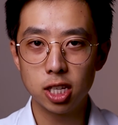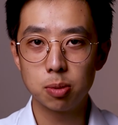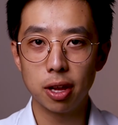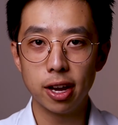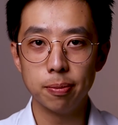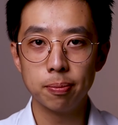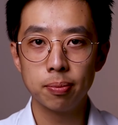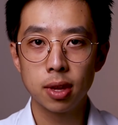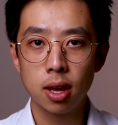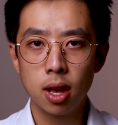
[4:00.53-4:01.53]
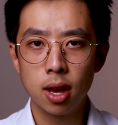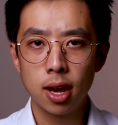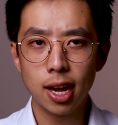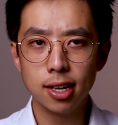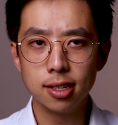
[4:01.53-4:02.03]
explain,
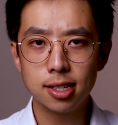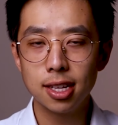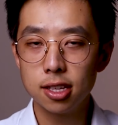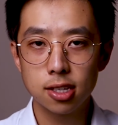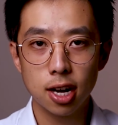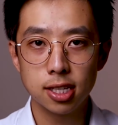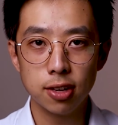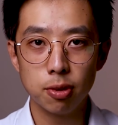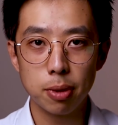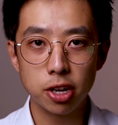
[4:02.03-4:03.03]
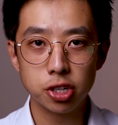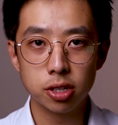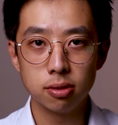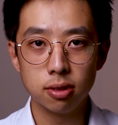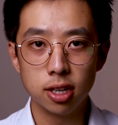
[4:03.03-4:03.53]
and synthesize
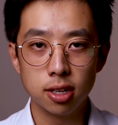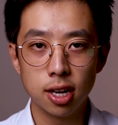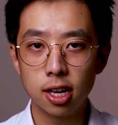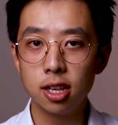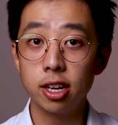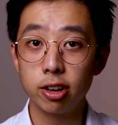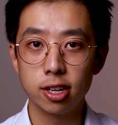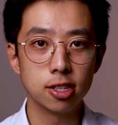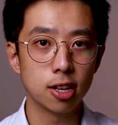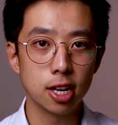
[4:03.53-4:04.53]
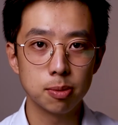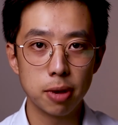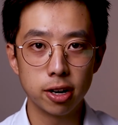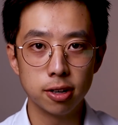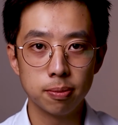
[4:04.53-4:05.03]
information in a clear and concise
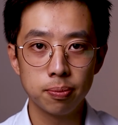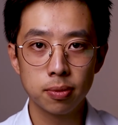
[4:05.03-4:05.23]
manner.